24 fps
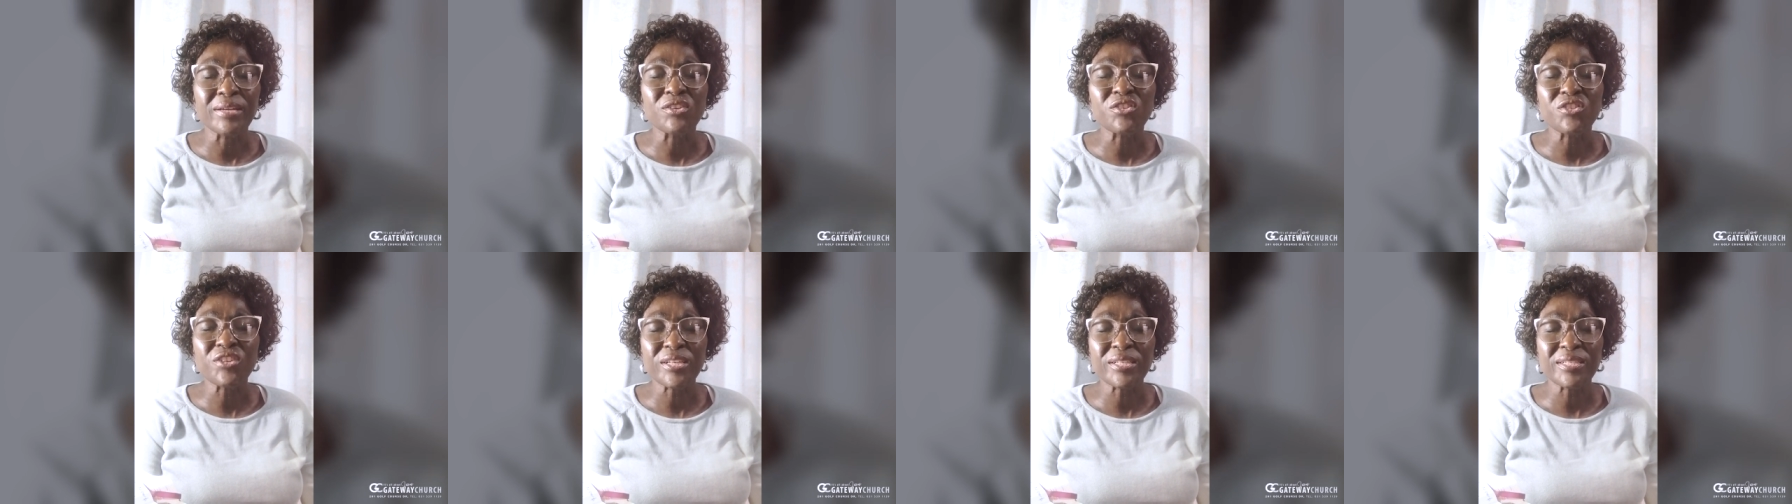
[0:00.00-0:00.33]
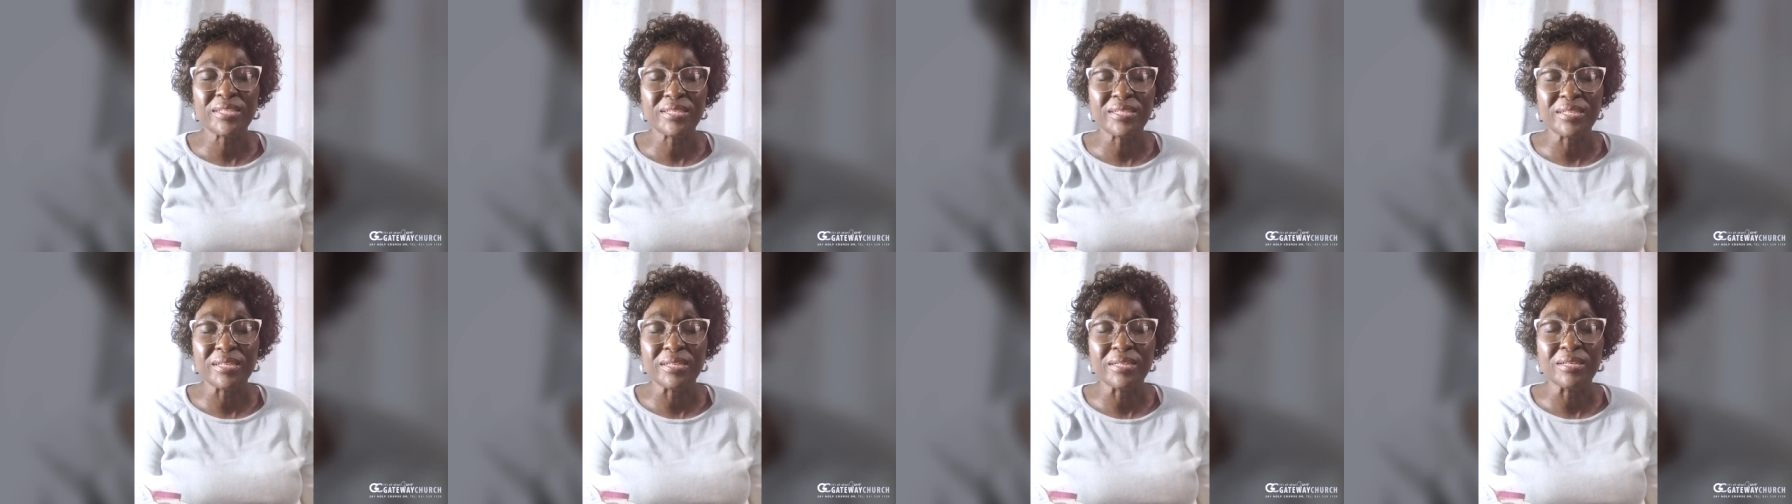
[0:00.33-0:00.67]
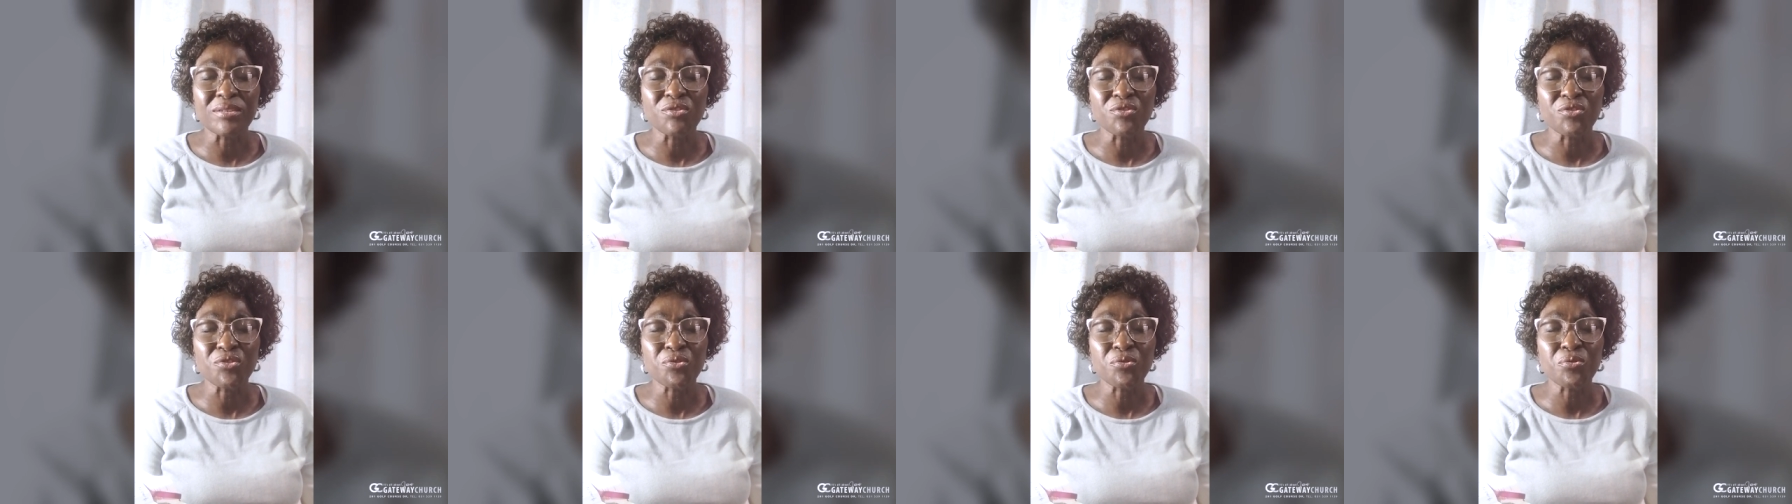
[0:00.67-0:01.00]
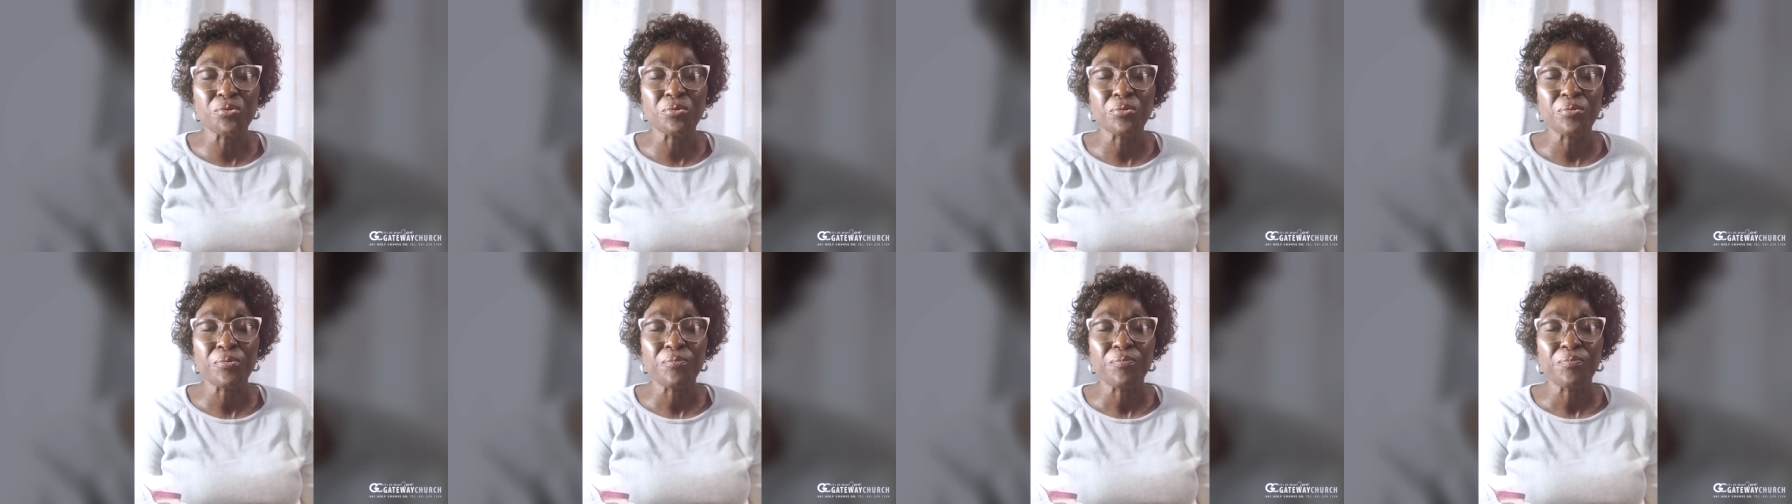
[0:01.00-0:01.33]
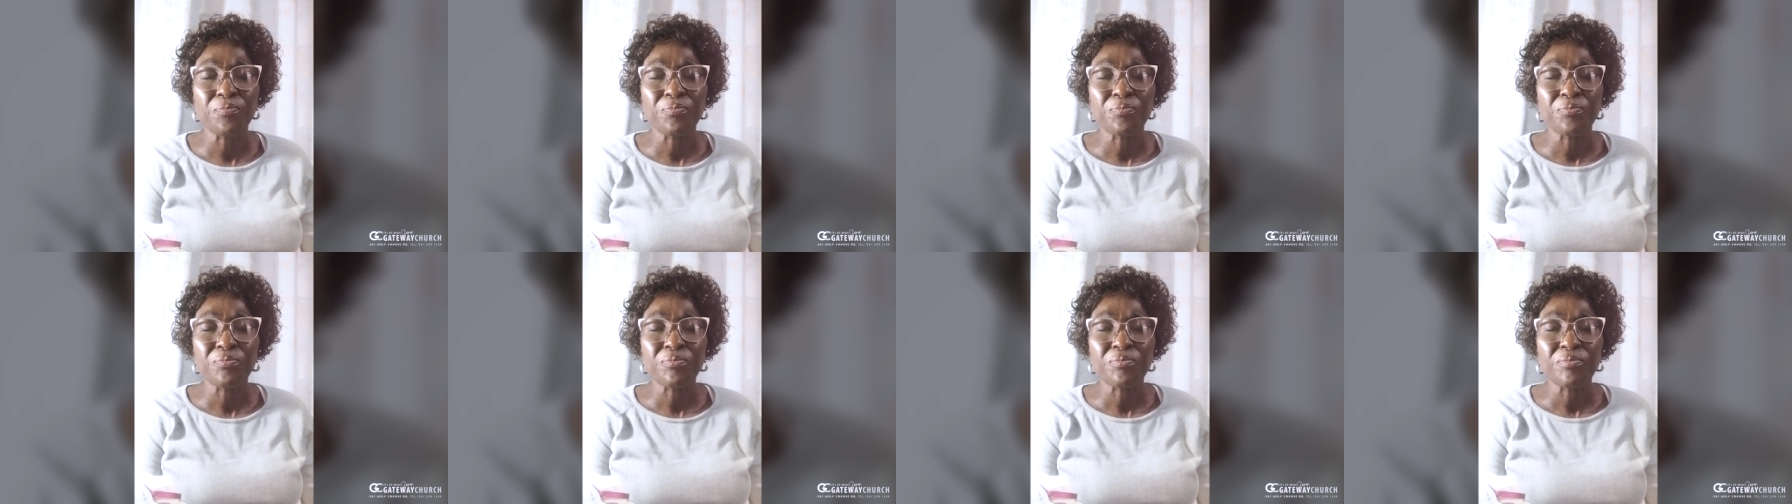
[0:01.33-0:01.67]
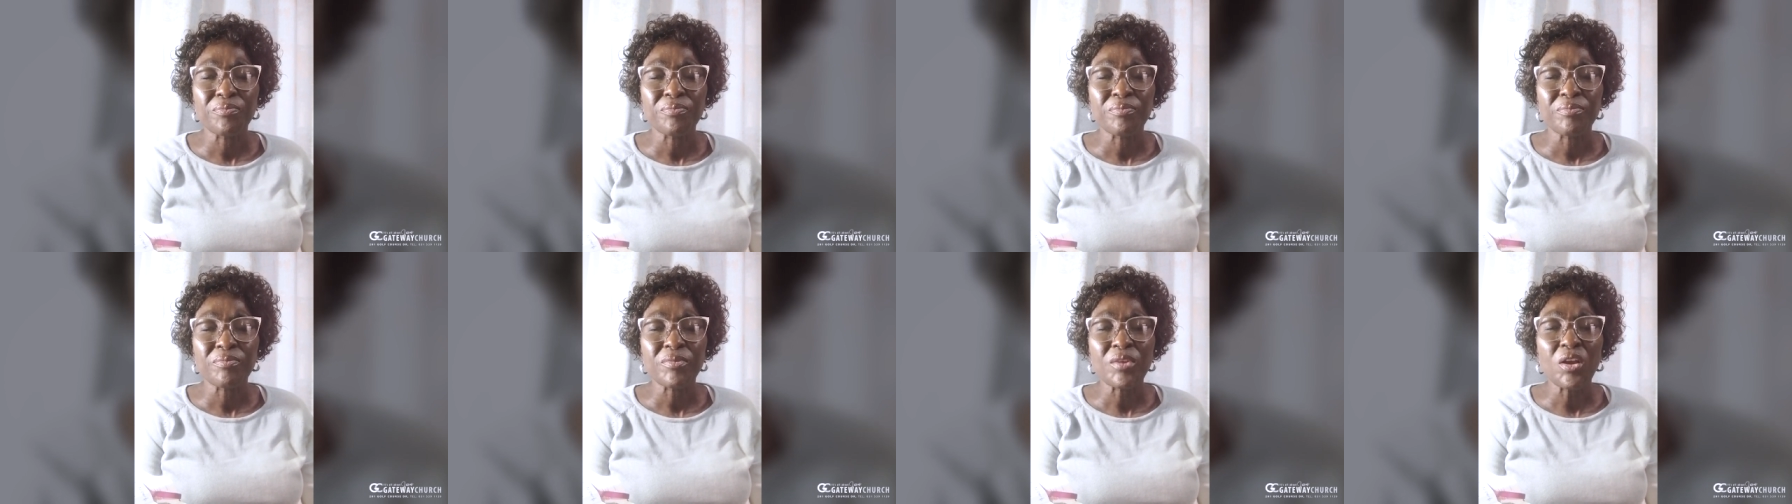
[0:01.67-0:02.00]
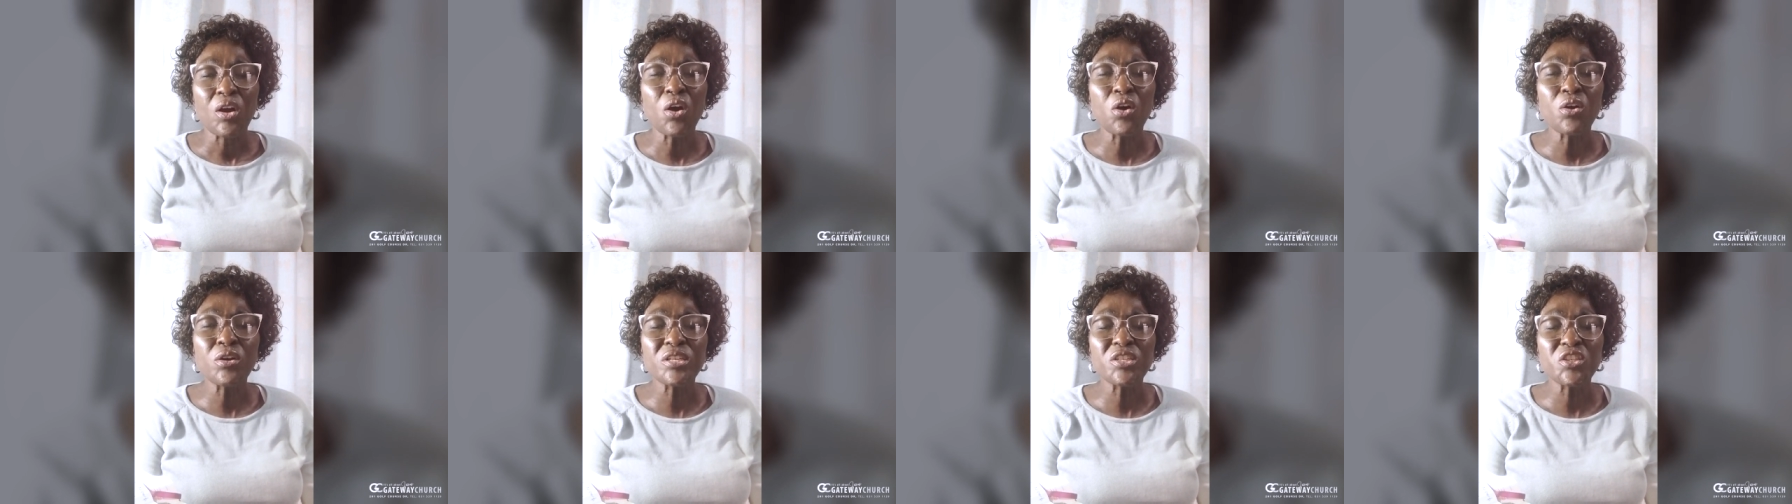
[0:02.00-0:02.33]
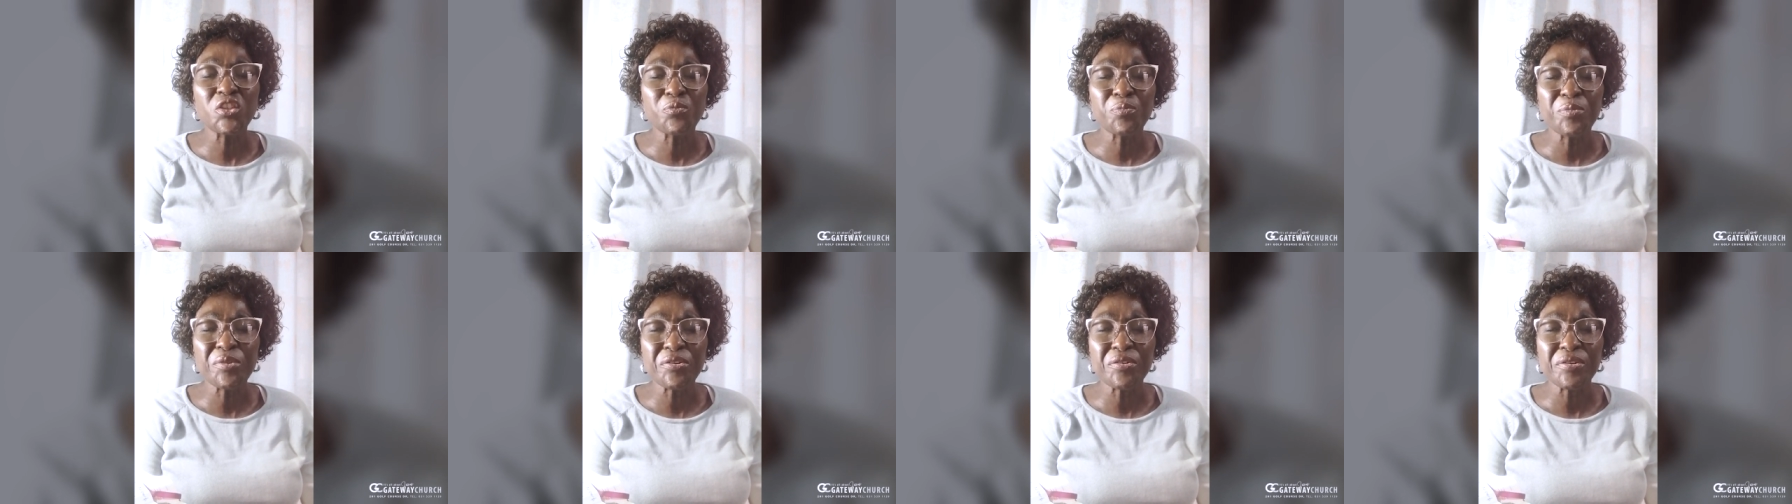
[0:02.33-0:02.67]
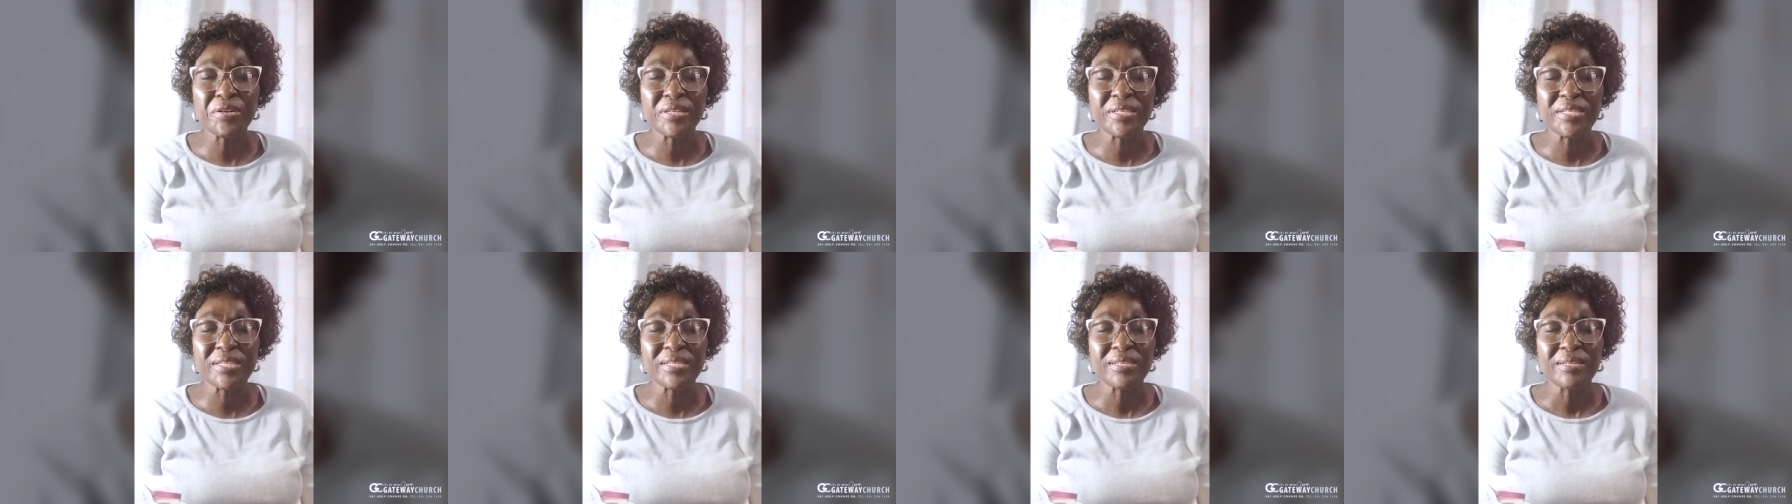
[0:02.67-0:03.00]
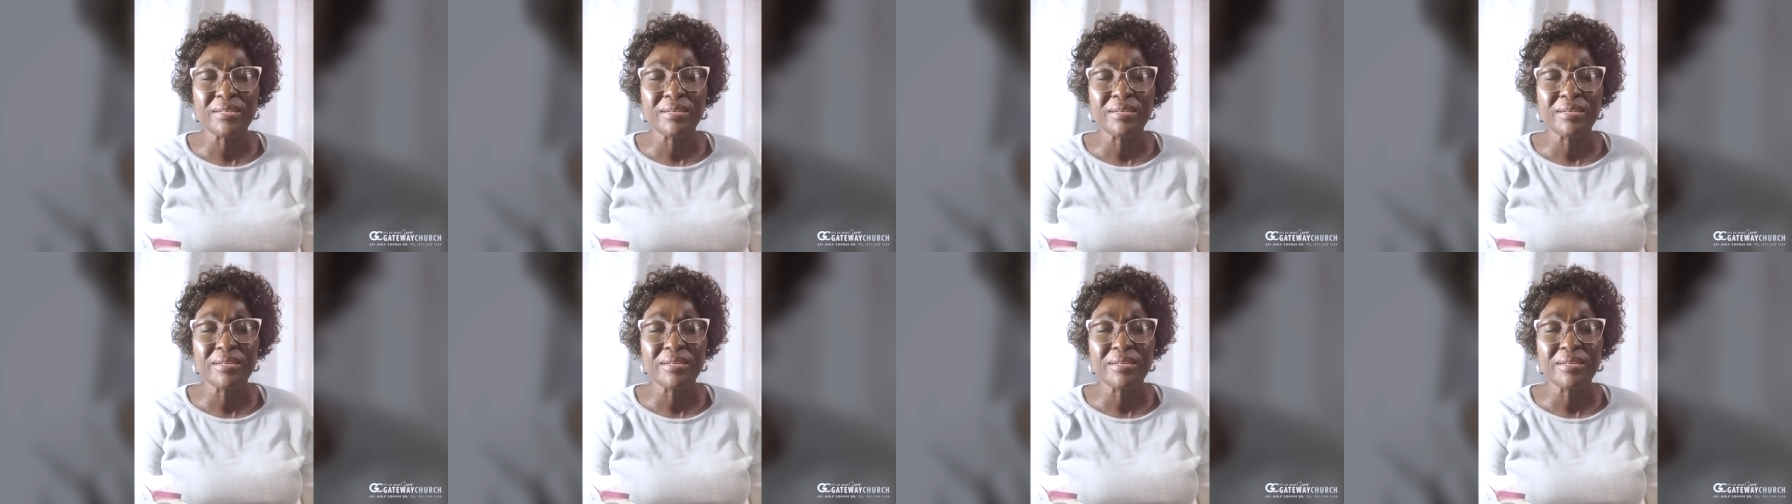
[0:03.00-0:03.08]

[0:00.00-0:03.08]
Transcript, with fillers: trusting in you. Holy Spirit,